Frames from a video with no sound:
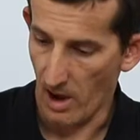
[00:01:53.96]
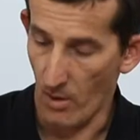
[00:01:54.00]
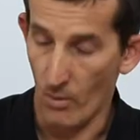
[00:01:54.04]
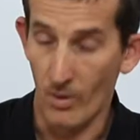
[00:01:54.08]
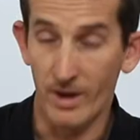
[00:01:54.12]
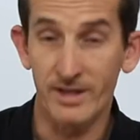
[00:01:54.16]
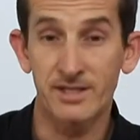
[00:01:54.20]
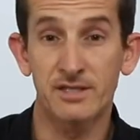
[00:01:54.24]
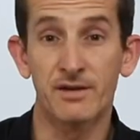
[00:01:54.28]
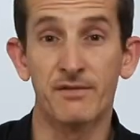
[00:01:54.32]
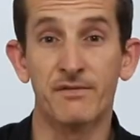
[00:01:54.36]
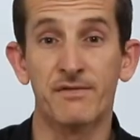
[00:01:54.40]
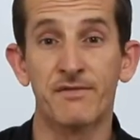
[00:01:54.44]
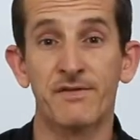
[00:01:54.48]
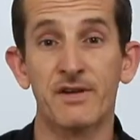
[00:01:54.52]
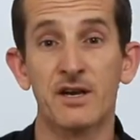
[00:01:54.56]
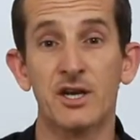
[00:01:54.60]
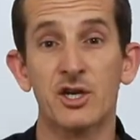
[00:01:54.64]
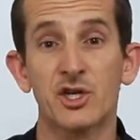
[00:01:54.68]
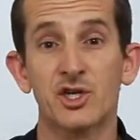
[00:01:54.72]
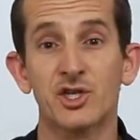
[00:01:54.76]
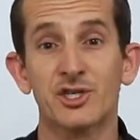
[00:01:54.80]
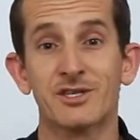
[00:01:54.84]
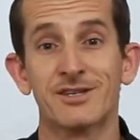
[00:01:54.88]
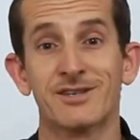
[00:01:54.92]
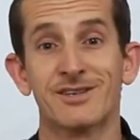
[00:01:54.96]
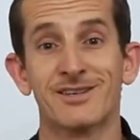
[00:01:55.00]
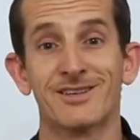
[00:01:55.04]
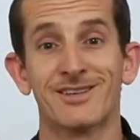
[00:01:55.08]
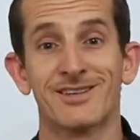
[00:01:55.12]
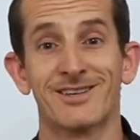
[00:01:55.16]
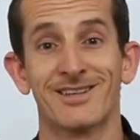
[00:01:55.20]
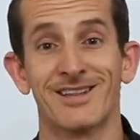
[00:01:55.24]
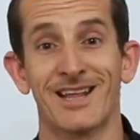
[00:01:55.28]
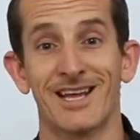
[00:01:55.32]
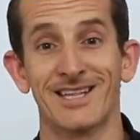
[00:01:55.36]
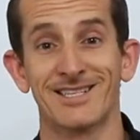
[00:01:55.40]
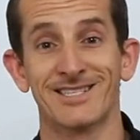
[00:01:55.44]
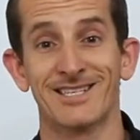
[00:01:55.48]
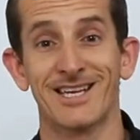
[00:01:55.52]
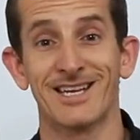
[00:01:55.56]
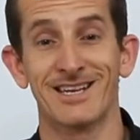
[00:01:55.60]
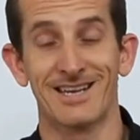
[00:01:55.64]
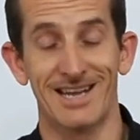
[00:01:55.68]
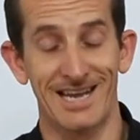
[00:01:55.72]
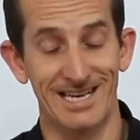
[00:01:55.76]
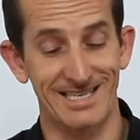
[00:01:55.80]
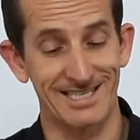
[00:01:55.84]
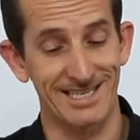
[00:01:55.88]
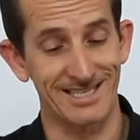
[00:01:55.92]
And once you've finished, that's
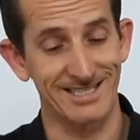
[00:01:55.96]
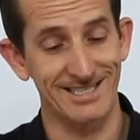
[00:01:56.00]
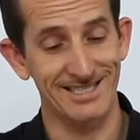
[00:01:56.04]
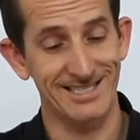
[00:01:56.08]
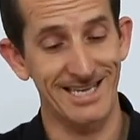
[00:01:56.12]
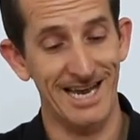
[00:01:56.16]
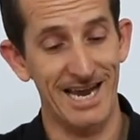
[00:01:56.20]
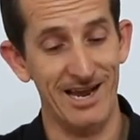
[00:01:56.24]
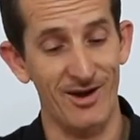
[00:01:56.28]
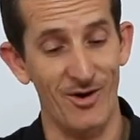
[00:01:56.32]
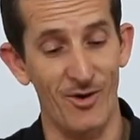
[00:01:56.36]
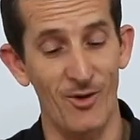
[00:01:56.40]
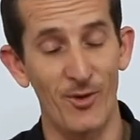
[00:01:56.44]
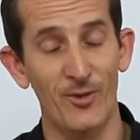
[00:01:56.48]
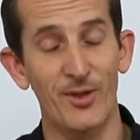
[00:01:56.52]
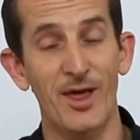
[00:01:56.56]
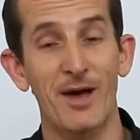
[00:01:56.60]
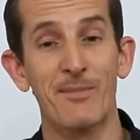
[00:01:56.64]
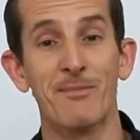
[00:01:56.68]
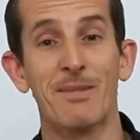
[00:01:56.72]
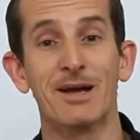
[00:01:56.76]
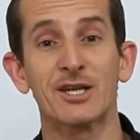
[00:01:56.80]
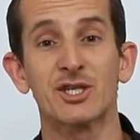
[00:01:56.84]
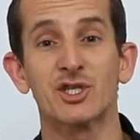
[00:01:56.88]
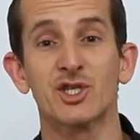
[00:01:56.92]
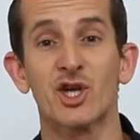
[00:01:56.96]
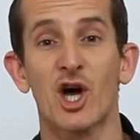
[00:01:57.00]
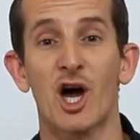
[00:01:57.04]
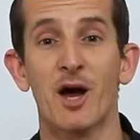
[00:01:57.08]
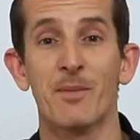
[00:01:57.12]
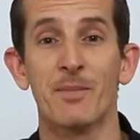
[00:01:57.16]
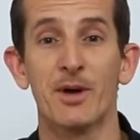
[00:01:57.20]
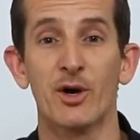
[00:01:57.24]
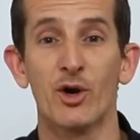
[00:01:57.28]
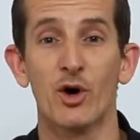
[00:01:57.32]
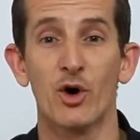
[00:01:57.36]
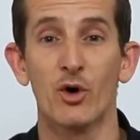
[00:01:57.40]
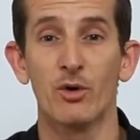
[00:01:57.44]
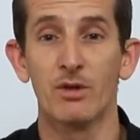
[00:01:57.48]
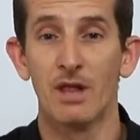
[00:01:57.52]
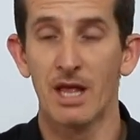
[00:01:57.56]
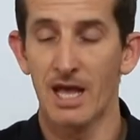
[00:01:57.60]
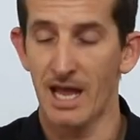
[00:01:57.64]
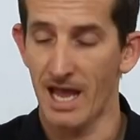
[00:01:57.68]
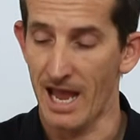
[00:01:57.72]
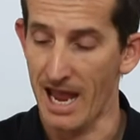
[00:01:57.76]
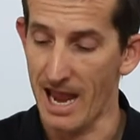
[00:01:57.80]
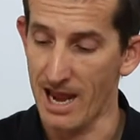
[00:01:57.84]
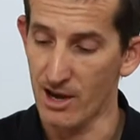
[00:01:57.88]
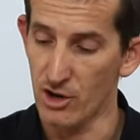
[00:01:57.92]
it. It doesn't take all that much time at all,
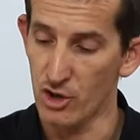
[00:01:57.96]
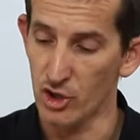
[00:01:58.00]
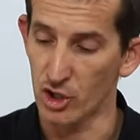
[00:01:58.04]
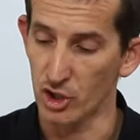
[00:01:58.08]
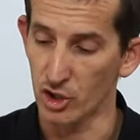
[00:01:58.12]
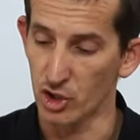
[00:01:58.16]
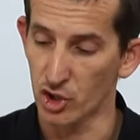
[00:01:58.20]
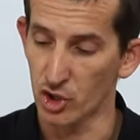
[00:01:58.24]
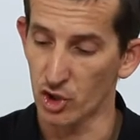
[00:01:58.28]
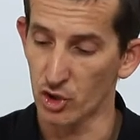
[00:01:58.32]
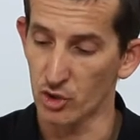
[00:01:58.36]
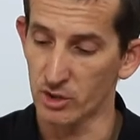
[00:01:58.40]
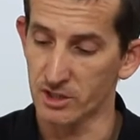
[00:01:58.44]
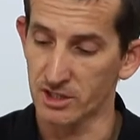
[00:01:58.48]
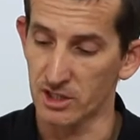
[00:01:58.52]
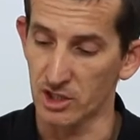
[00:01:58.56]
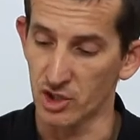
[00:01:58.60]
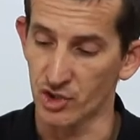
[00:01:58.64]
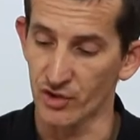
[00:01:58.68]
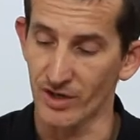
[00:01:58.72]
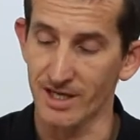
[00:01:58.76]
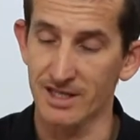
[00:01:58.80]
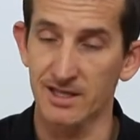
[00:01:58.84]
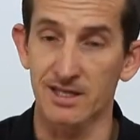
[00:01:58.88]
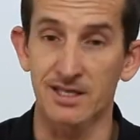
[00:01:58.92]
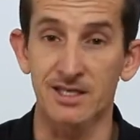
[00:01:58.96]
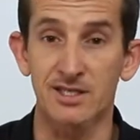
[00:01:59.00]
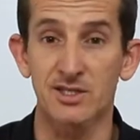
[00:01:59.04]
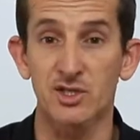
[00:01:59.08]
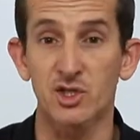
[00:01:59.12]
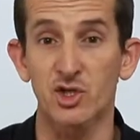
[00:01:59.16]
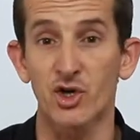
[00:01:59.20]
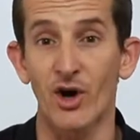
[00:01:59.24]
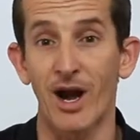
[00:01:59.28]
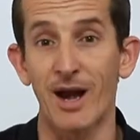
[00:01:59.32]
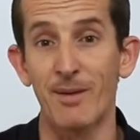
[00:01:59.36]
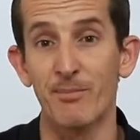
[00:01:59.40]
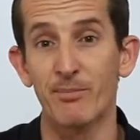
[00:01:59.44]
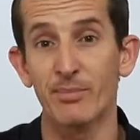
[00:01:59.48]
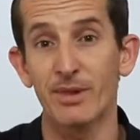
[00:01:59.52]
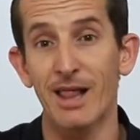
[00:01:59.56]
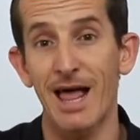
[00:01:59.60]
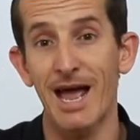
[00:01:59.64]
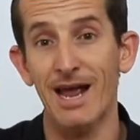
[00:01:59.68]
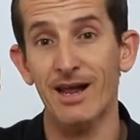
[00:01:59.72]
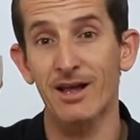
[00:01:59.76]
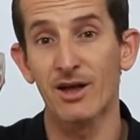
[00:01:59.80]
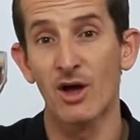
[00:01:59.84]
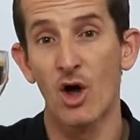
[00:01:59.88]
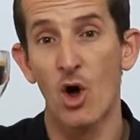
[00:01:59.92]
and you can choose to drink this straight
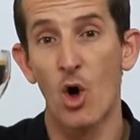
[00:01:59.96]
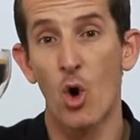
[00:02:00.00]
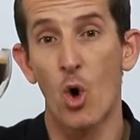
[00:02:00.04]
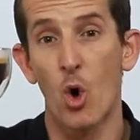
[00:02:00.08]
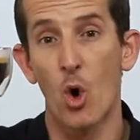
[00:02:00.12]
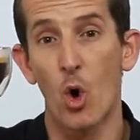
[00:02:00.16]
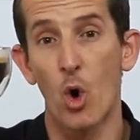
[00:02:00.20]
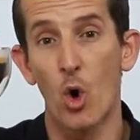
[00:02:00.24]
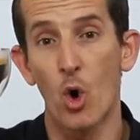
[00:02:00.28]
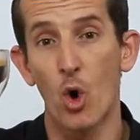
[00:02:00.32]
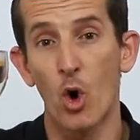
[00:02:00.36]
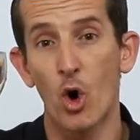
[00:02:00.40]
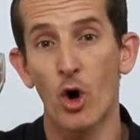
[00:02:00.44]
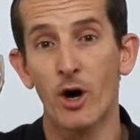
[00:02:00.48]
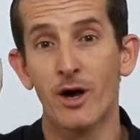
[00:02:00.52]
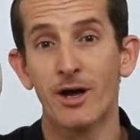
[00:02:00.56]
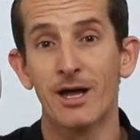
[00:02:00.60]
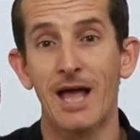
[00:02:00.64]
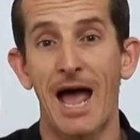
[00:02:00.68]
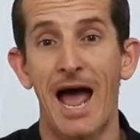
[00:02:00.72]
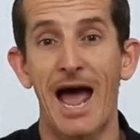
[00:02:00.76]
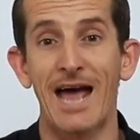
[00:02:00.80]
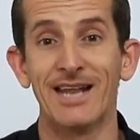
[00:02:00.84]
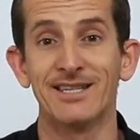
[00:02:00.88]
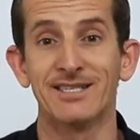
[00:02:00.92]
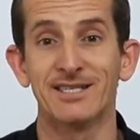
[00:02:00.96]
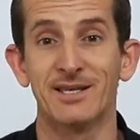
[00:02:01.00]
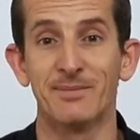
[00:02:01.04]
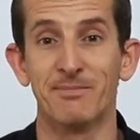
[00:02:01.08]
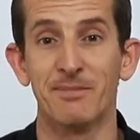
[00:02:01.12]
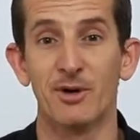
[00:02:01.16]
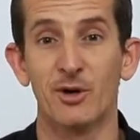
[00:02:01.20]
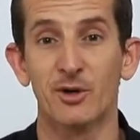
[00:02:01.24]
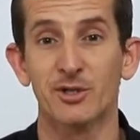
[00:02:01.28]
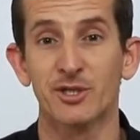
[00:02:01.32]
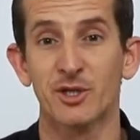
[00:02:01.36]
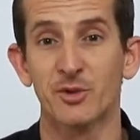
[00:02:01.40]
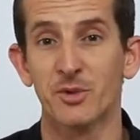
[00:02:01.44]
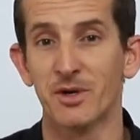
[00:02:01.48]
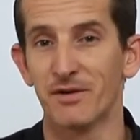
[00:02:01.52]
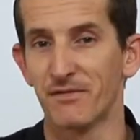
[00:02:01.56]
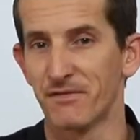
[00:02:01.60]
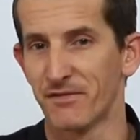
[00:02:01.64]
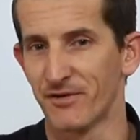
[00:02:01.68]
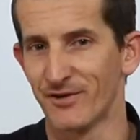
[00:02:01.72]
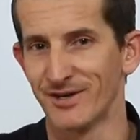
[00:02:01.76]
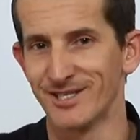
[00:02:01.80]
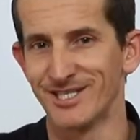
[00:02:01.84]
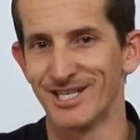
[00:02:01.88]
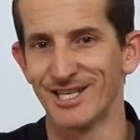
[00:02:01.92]
black or add some milk to it
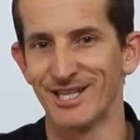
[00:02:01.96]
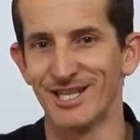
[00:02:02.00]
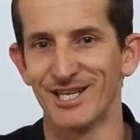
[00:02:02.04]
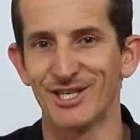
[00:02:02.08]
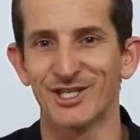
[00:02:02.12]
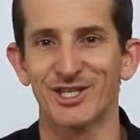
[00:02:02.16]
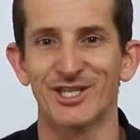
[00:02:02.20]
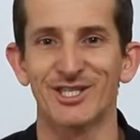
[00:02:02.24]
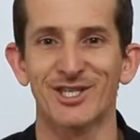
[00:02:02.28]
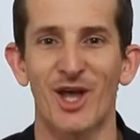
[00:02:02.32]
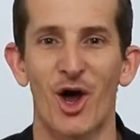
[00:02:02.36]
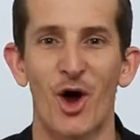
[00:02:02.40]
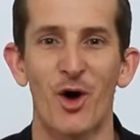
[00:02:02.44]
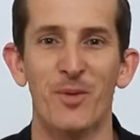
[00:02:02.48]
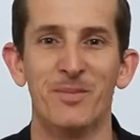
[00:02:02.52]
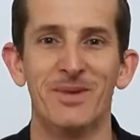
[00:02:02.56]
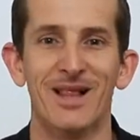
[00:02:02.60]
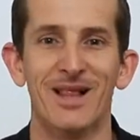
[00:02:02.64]
for a delicious home